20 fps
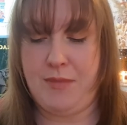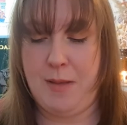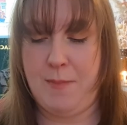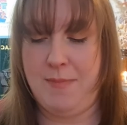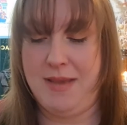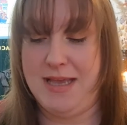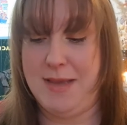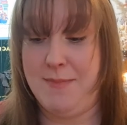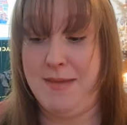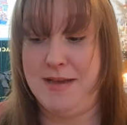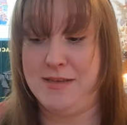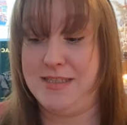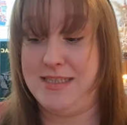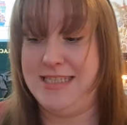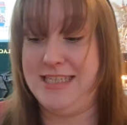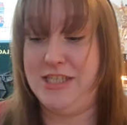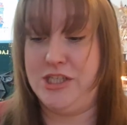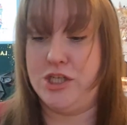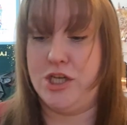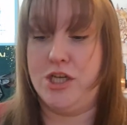Mickey Mouse
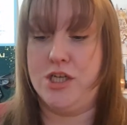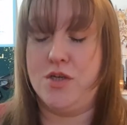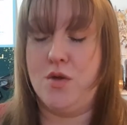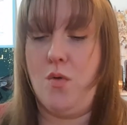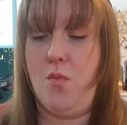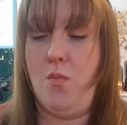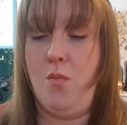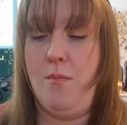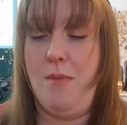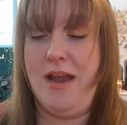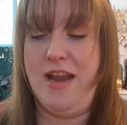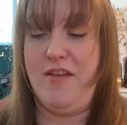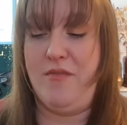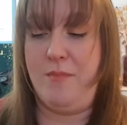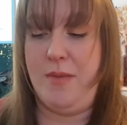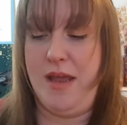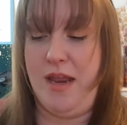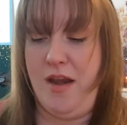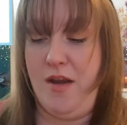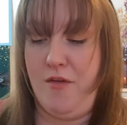t-shirt might
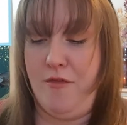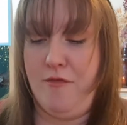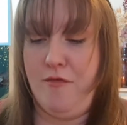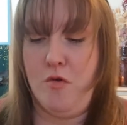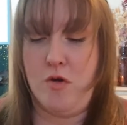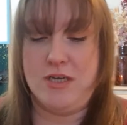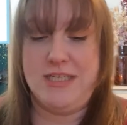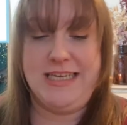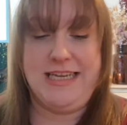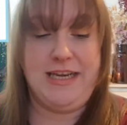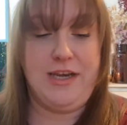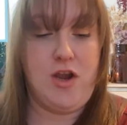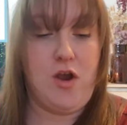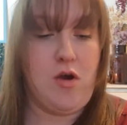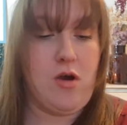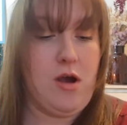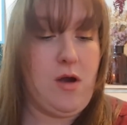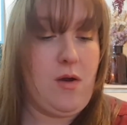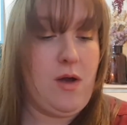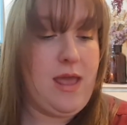have been 14
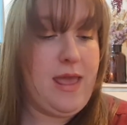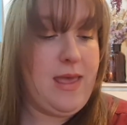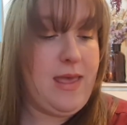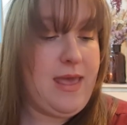euro.